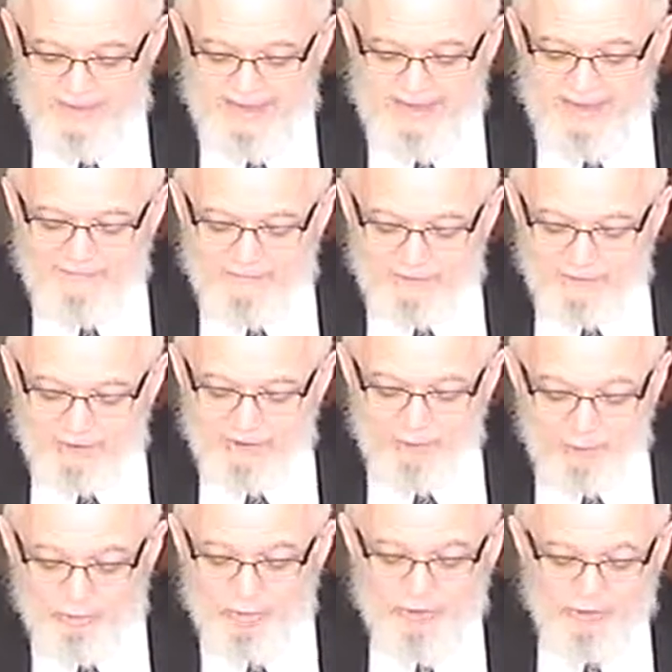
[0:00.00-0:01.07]
Avil
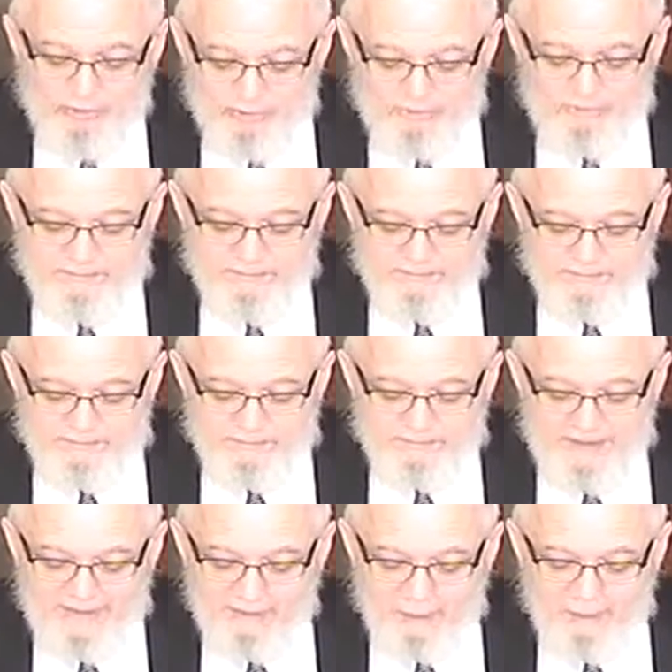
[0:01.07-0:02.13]
shlosho,
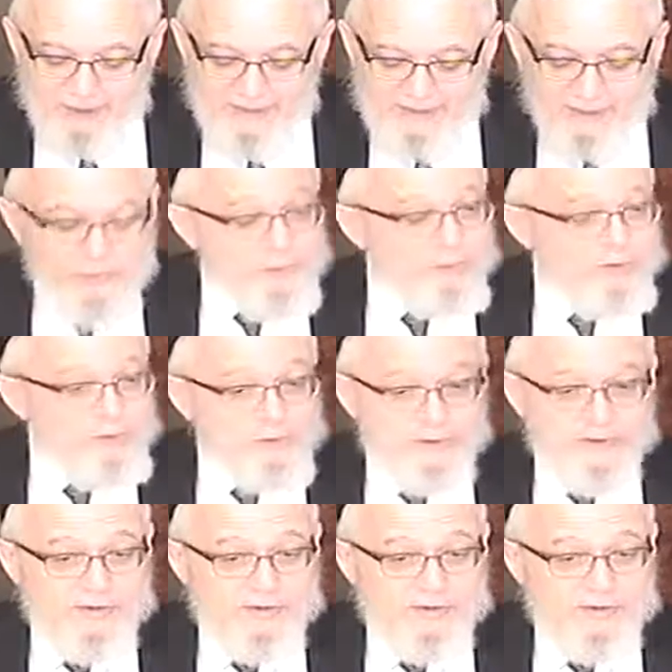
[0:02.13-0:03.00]
zug.